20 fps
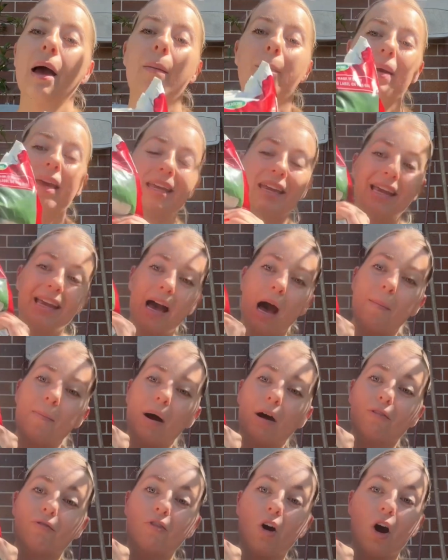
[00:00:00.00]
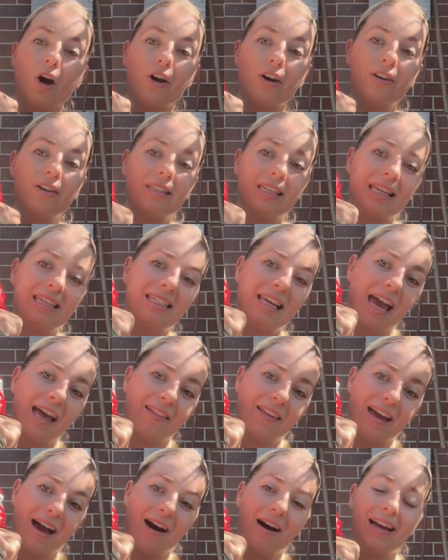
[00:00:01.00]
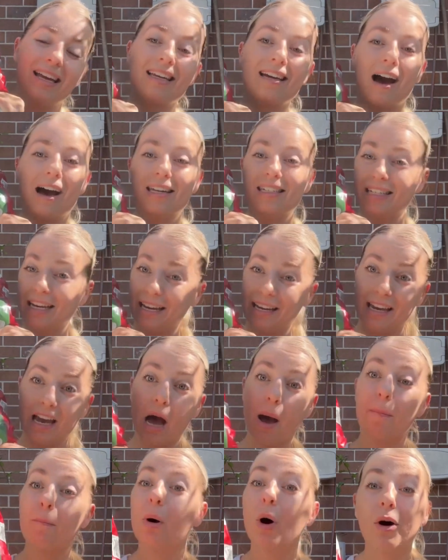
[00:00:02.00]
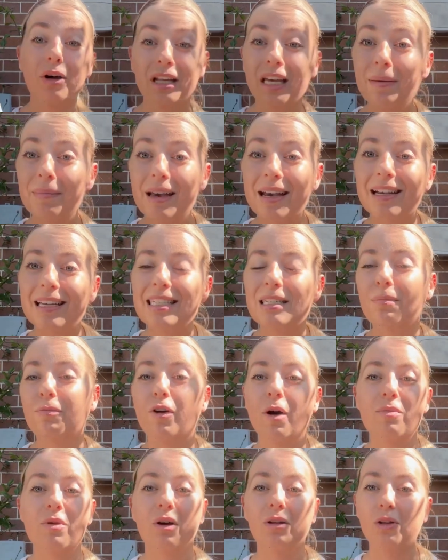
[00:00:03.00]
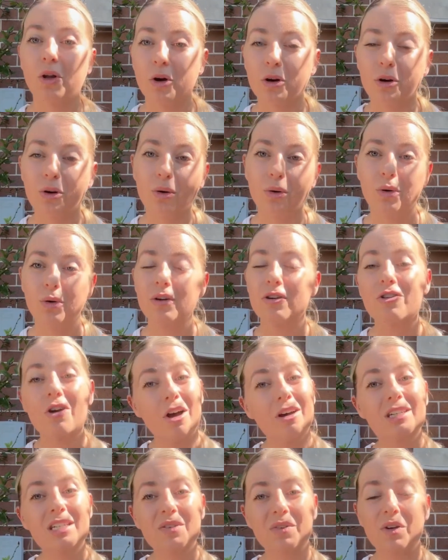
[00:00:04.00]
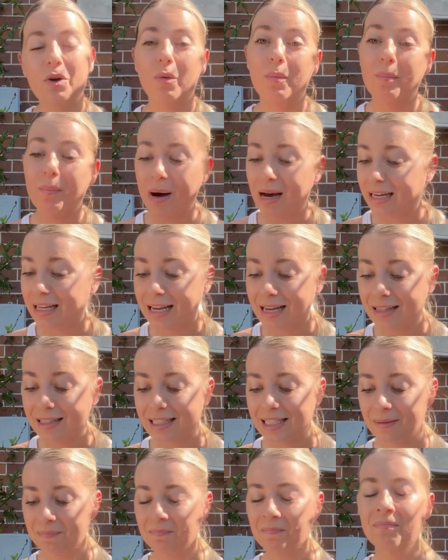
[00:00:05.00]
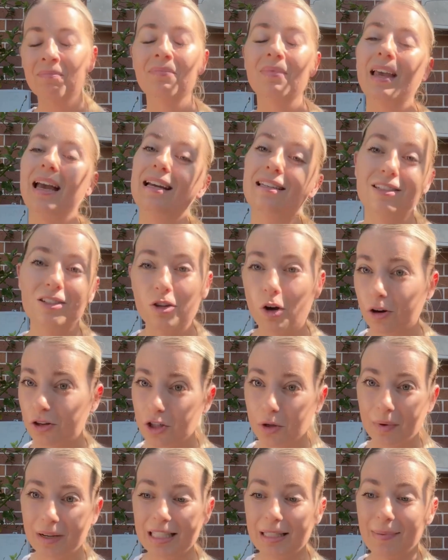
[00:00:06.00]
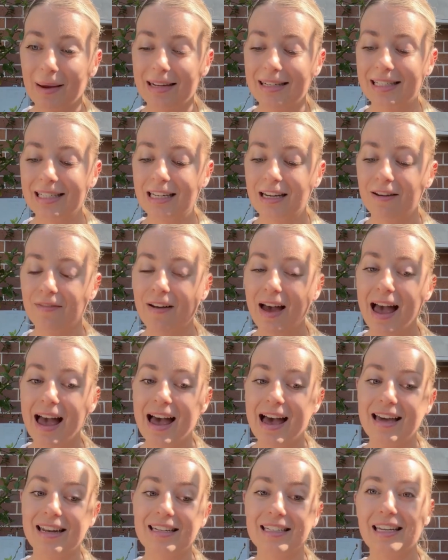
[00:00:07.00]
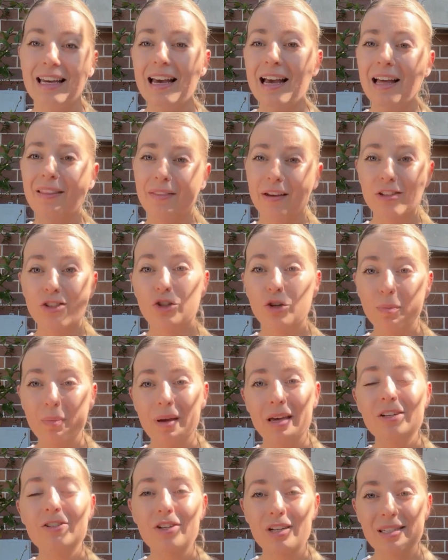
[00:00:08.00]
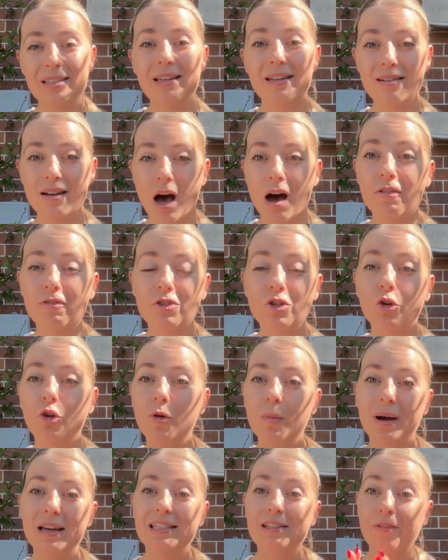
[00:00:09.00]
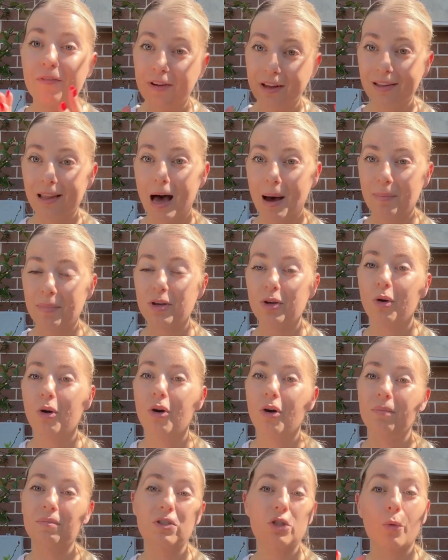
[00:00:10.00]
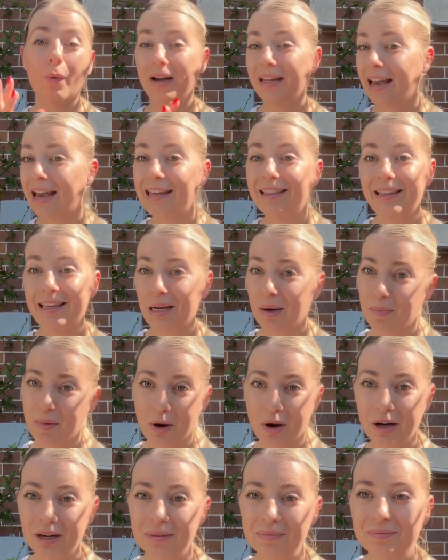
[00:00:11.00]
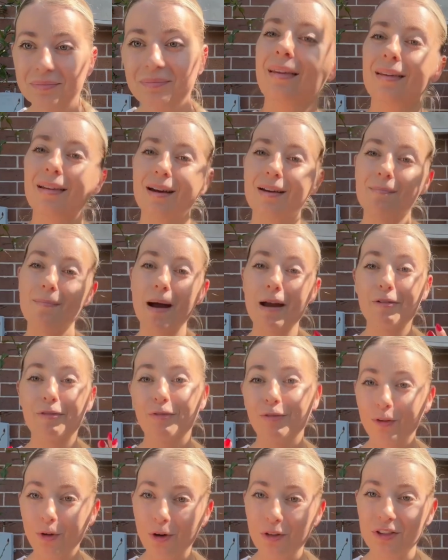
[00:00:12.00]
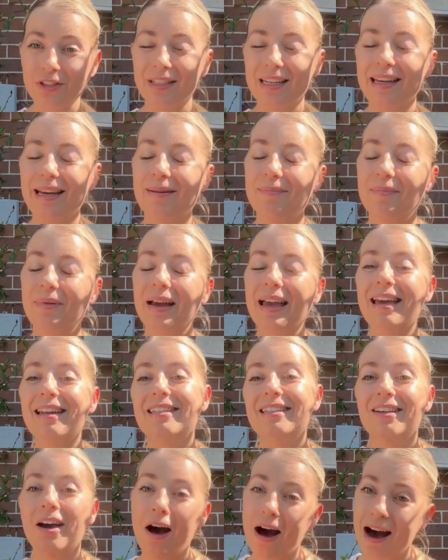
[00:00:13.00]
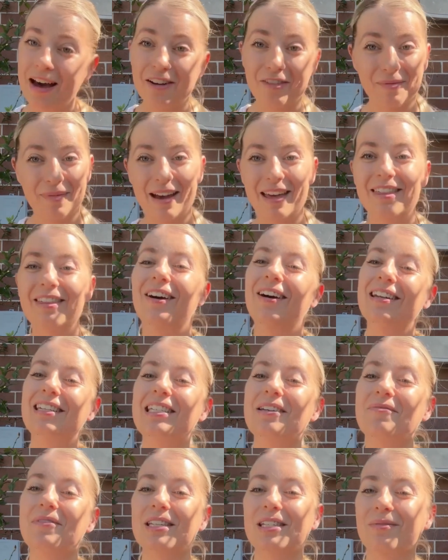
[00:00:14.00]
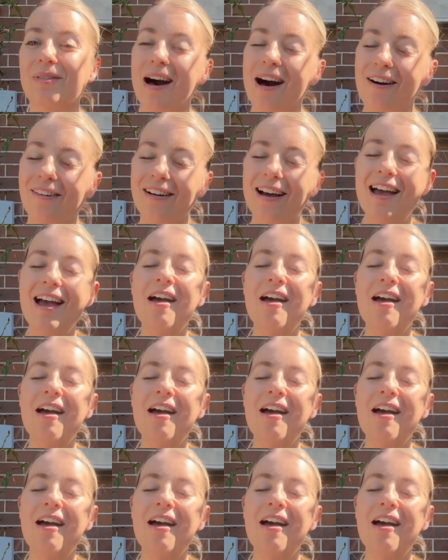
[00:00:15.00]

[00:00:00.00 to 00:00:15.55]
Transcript: picking up a rose, azalea and gardenia potting mix from your local nursery or Bunnings. It's not too expensive and that should be just enough to almost fill up your 28 litre pot. My fourth tip, it's kind of my third tip as well,